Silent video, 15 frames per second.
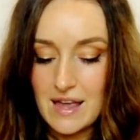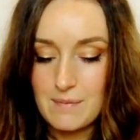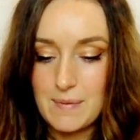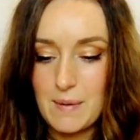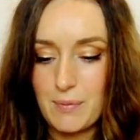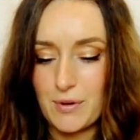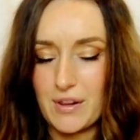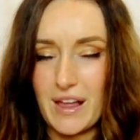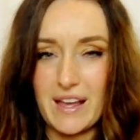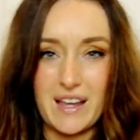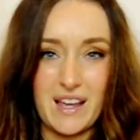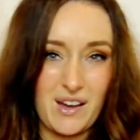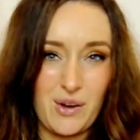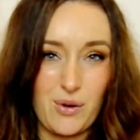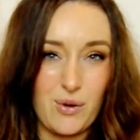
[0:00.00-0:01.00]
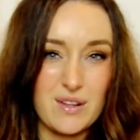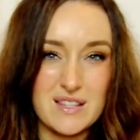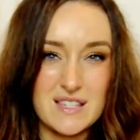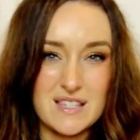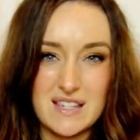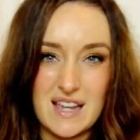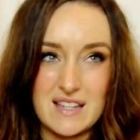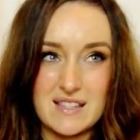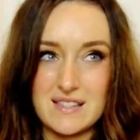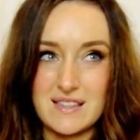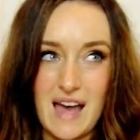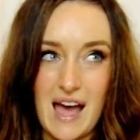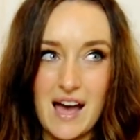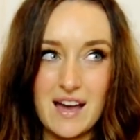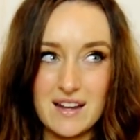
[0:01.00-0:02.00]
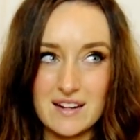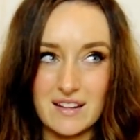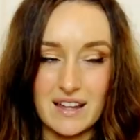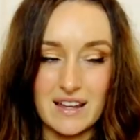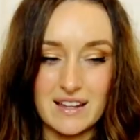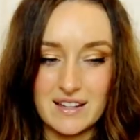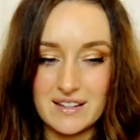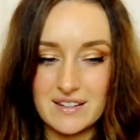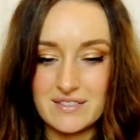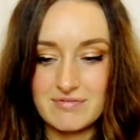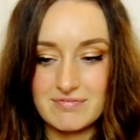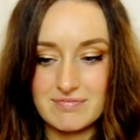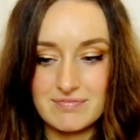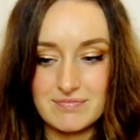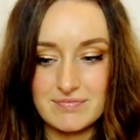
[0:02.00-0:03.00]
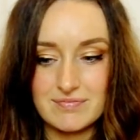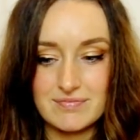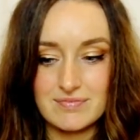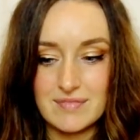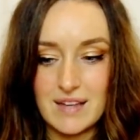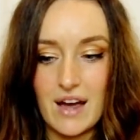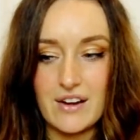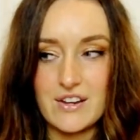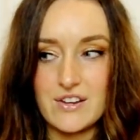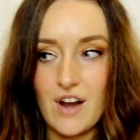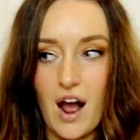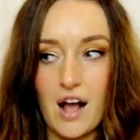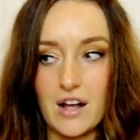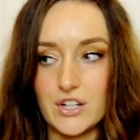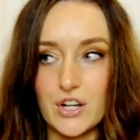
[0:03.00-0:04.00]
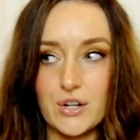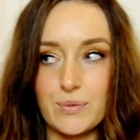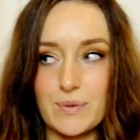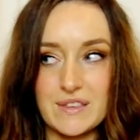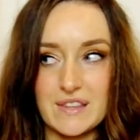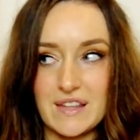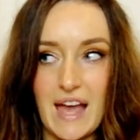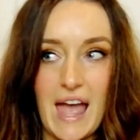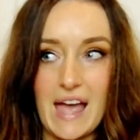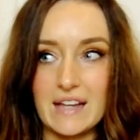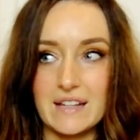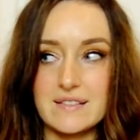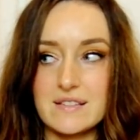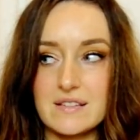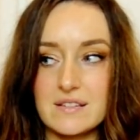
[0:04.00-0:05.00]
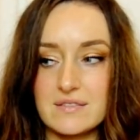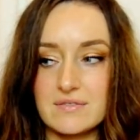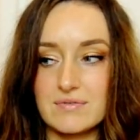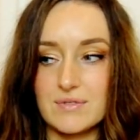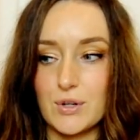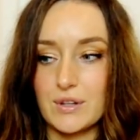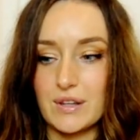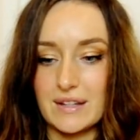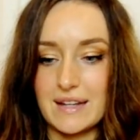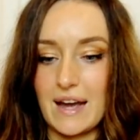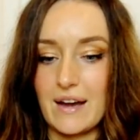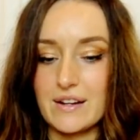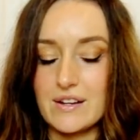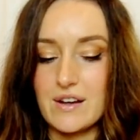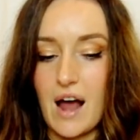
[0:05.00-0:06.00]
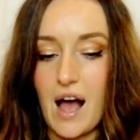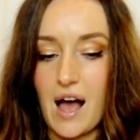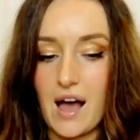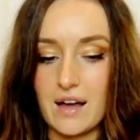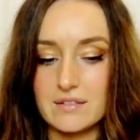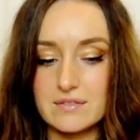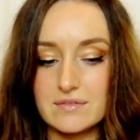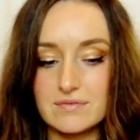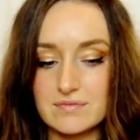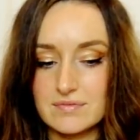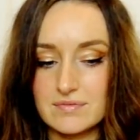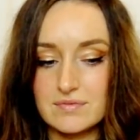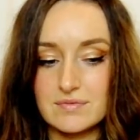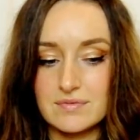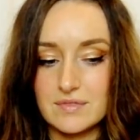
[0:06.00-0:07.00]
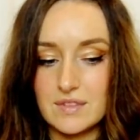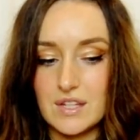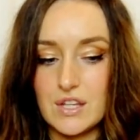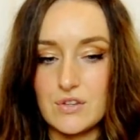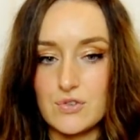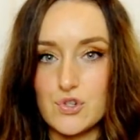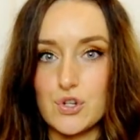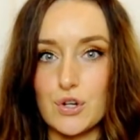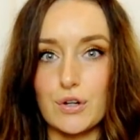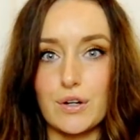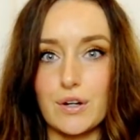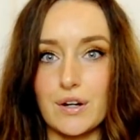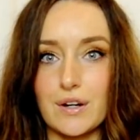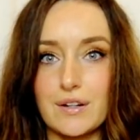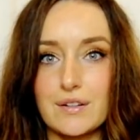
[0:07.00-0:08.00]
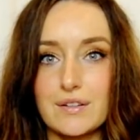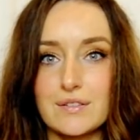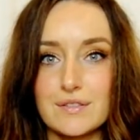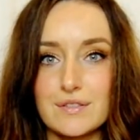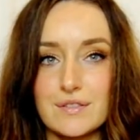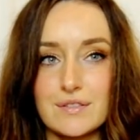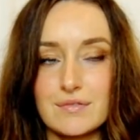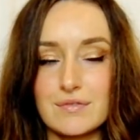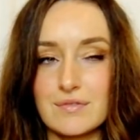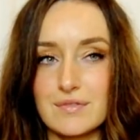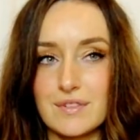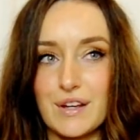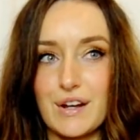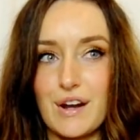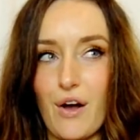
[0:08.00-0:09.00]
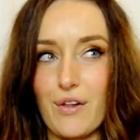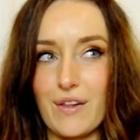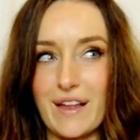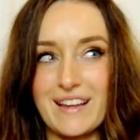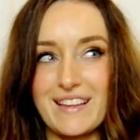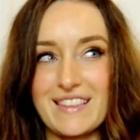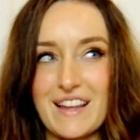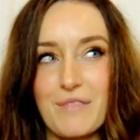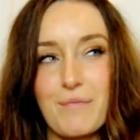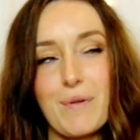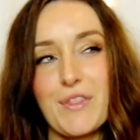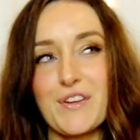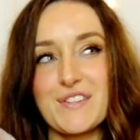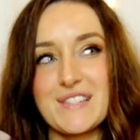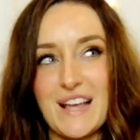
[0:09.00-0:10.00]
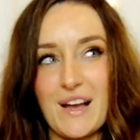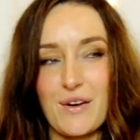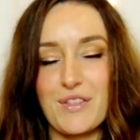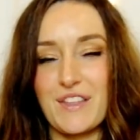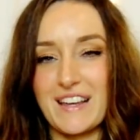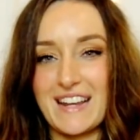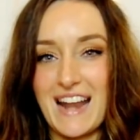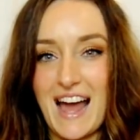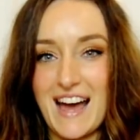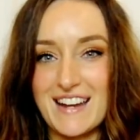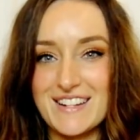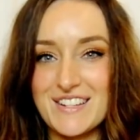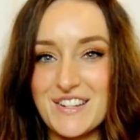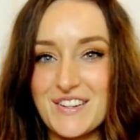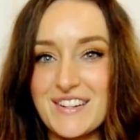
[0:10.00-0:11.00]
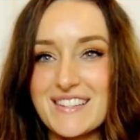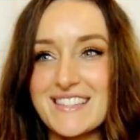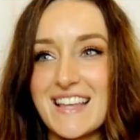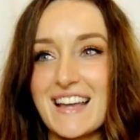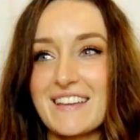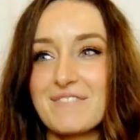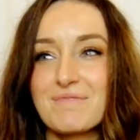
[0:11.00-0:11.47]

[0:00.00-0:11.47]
people are like, oh, it's that, how do you not cook with eggs? Or how do you not use sugar? But they say it with an attitude. It's you